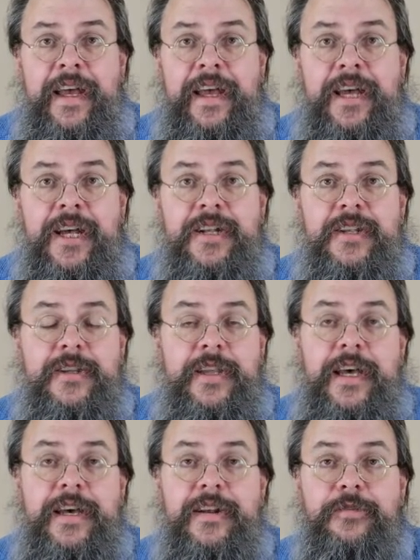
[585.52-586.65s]
And
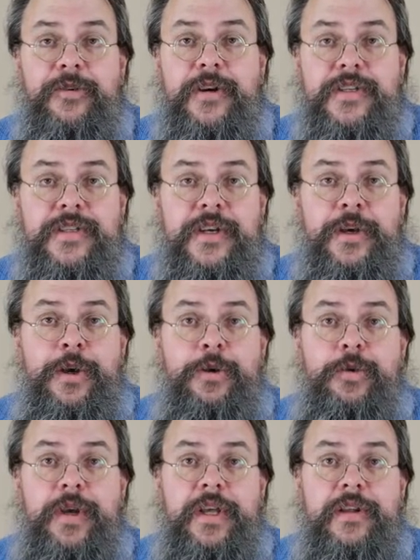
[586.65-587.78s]
then, of course,
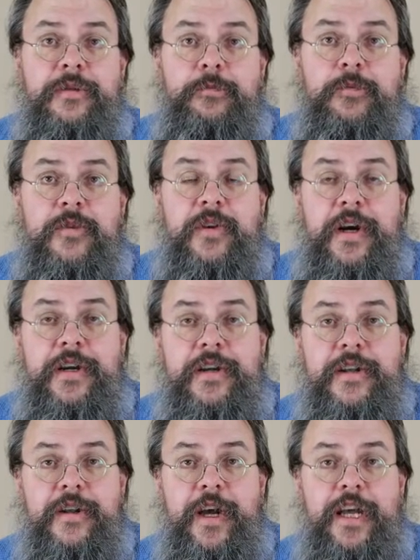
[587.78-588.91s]
we can start
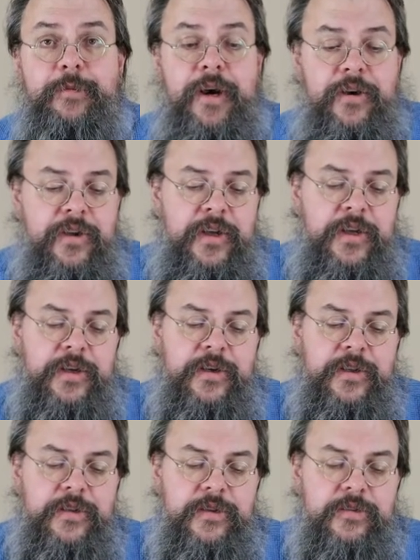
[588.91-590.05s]
to talk about
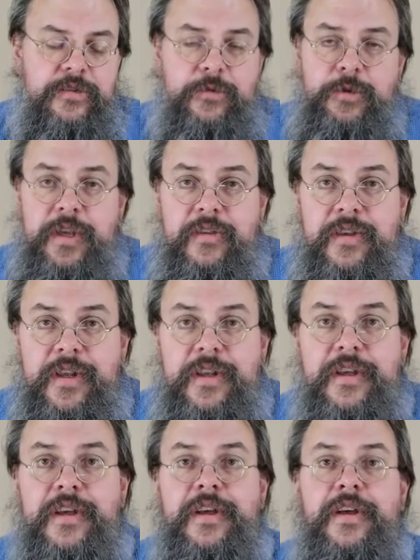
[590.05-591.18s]
the squeezing.
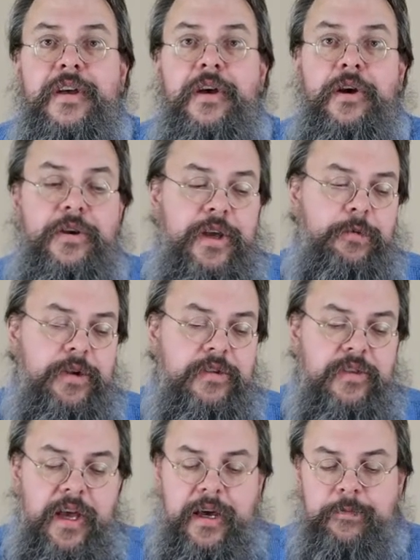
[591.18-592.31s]
Okay, what
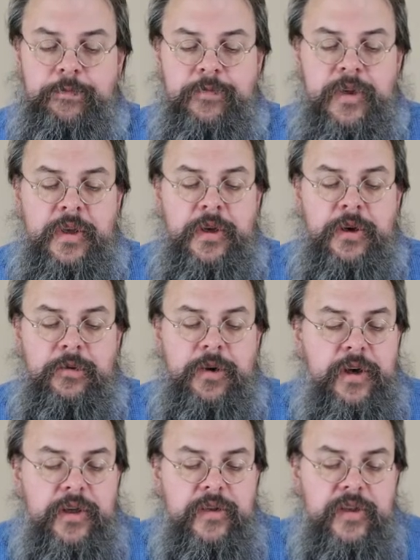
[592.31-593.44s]
is that?
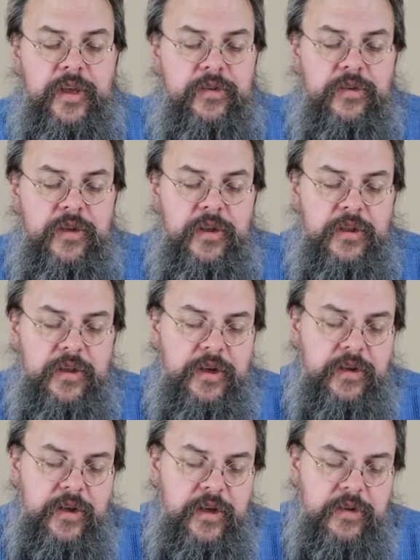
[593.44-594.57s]
Well, it says,
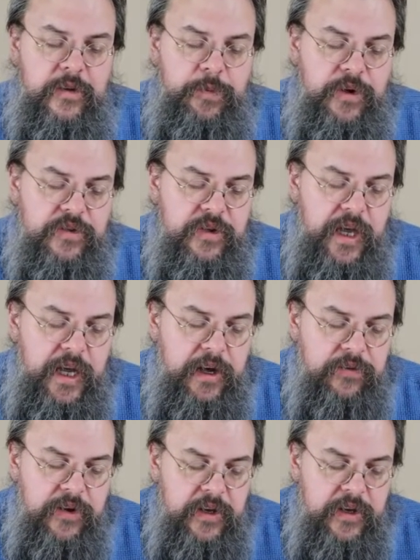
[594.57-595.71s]
look, suppose you
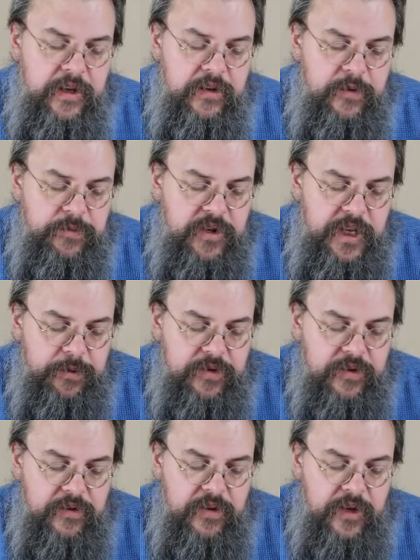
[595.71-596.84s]
have some
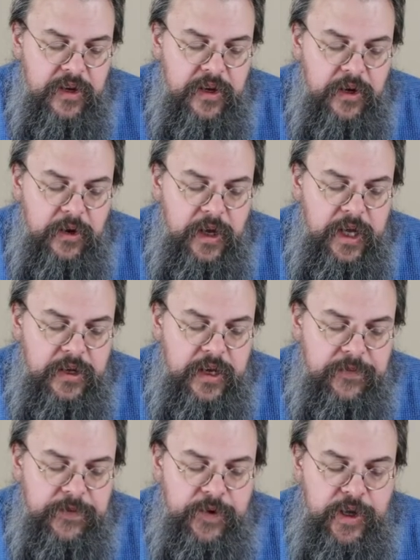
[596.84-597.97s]
sequences, and you
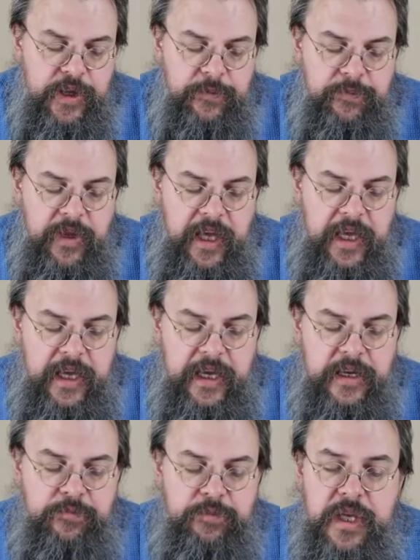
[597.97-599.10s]
have three of them, A,
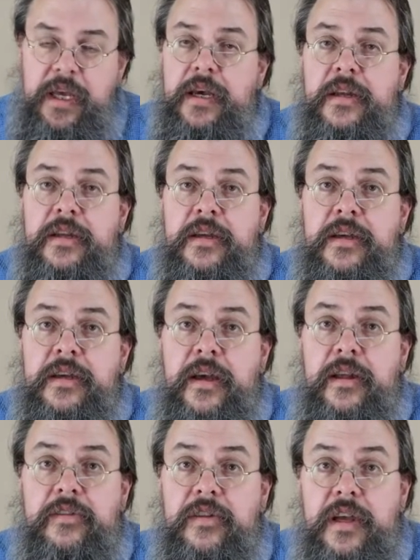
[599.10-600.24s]
N, B, N,
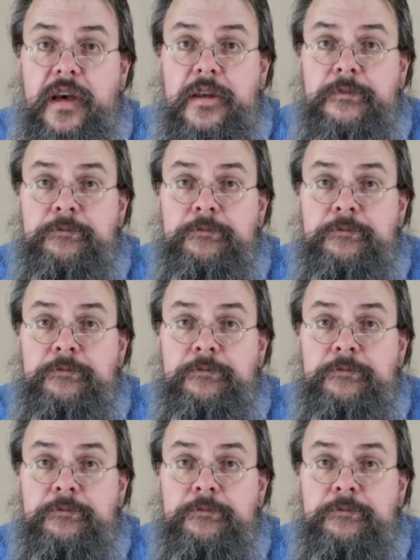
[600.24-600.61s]
and Cn.